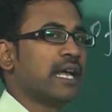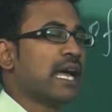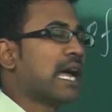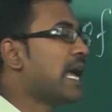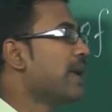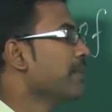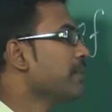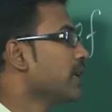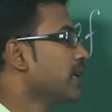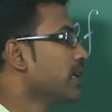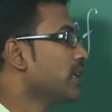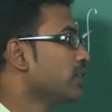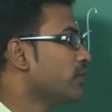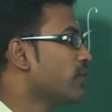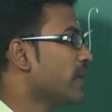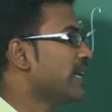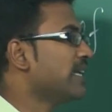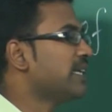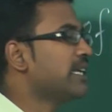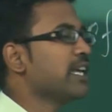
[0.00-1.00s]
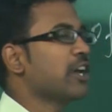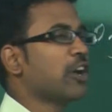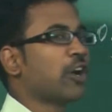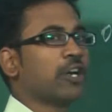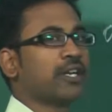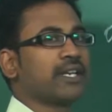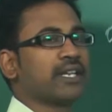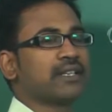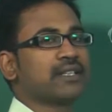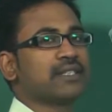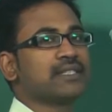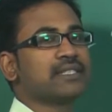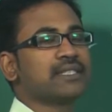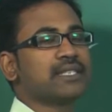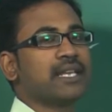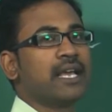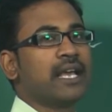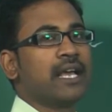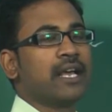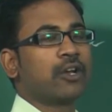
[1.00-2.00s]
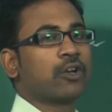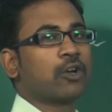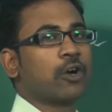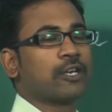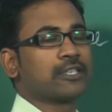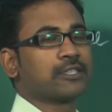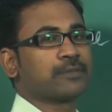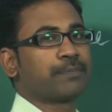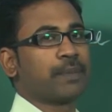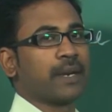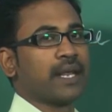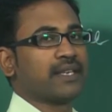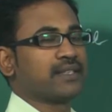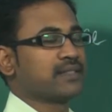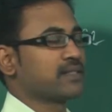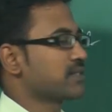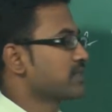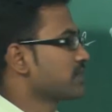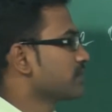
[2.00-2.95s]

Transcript: I'm getting 20 articles cost price.